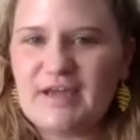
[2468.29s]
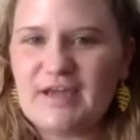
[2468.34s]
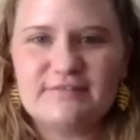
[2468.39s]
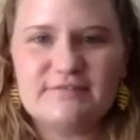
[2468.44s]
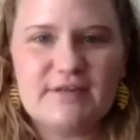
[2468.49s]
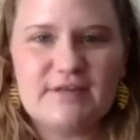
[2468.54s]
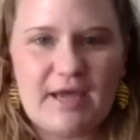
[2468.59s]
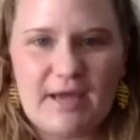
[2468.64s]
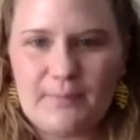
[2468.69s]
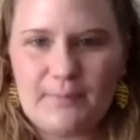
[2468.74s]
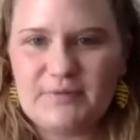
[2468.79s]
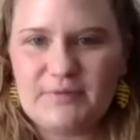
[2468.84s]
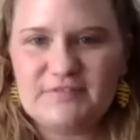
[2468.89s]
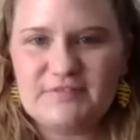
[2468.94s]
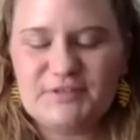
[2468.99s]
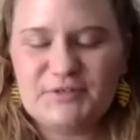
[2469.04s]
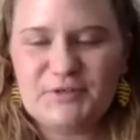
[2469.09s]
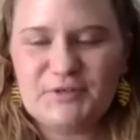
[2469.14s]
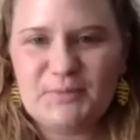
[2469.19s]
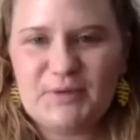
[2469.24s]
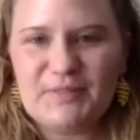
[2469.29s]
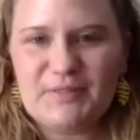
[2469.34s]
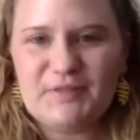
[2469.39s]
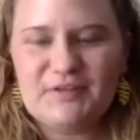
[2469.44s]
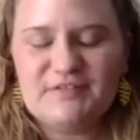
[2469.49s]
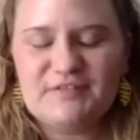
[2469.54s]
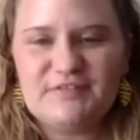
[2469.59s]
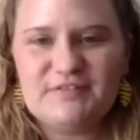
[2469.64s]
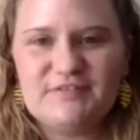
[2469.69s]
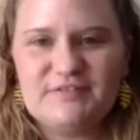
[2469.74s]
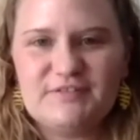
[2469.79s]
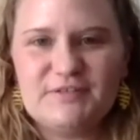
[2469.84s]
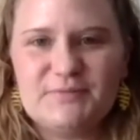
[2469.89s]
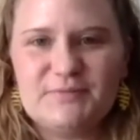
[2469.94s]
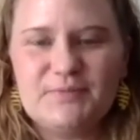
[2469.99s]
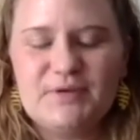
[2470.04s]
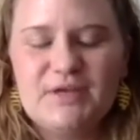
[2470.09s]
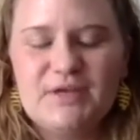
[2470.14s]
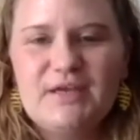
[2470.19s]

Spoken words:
as happens in our Methodist system,